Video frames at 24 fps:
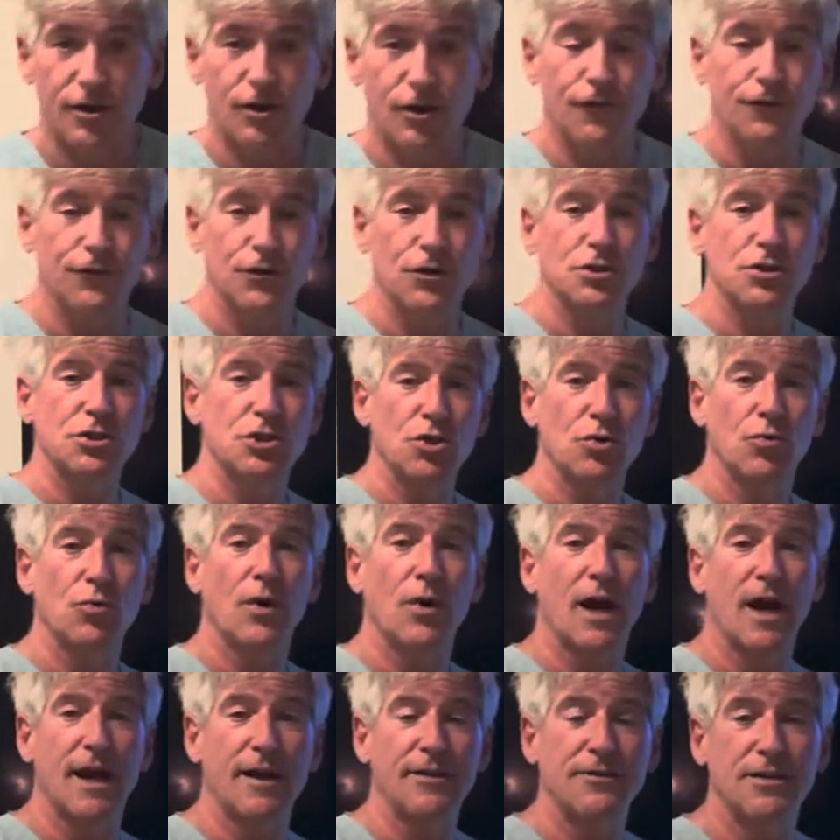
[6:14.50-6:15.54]
who first
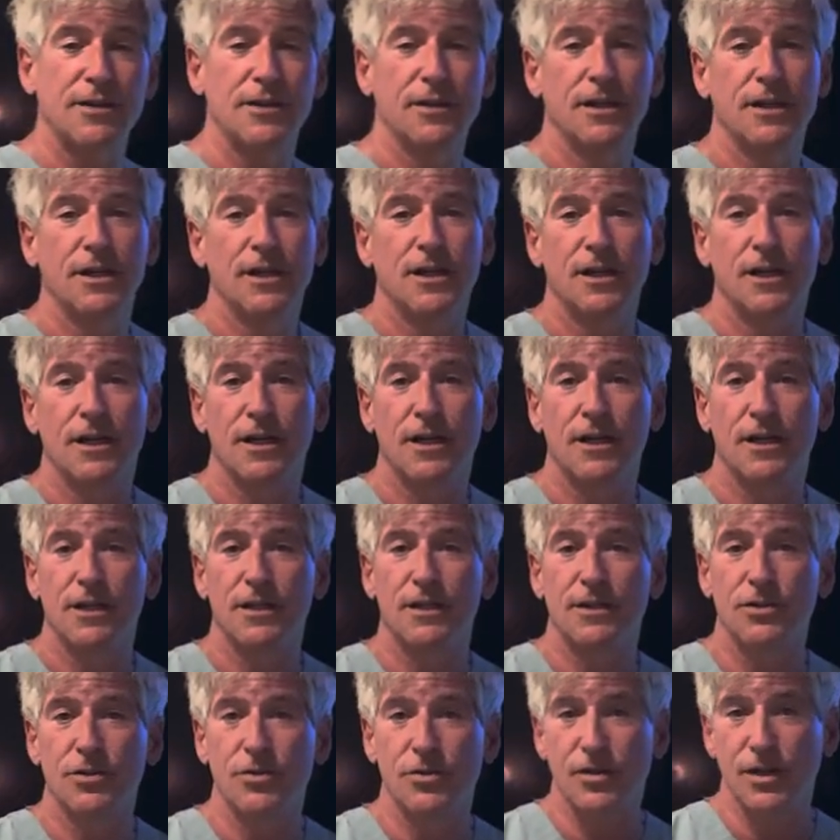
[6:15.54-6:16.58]
arrived,
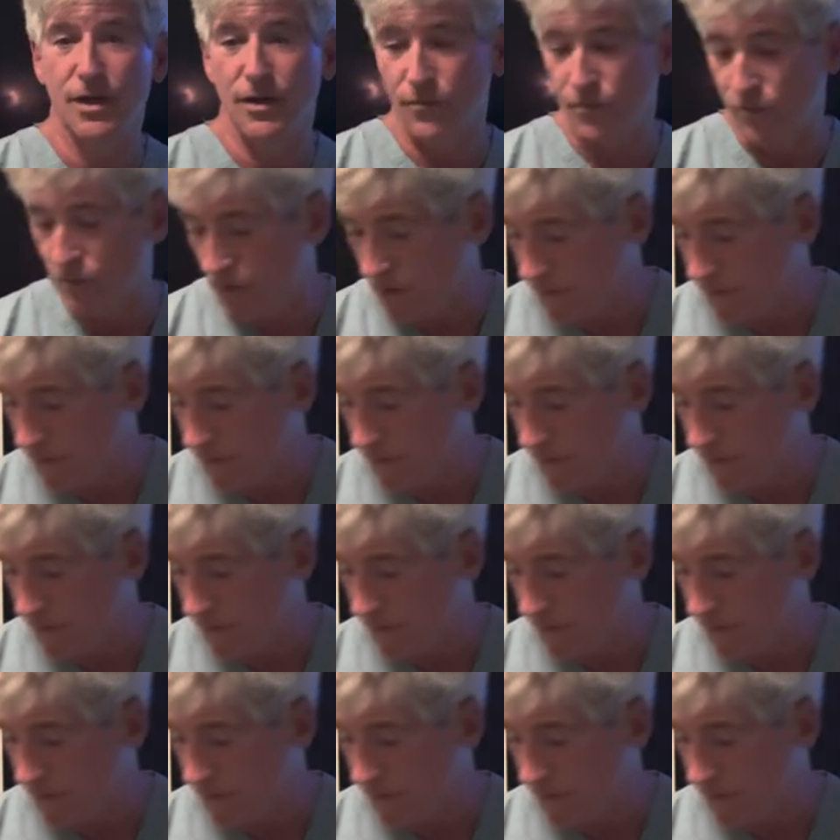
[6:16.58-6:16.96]
uh, who got one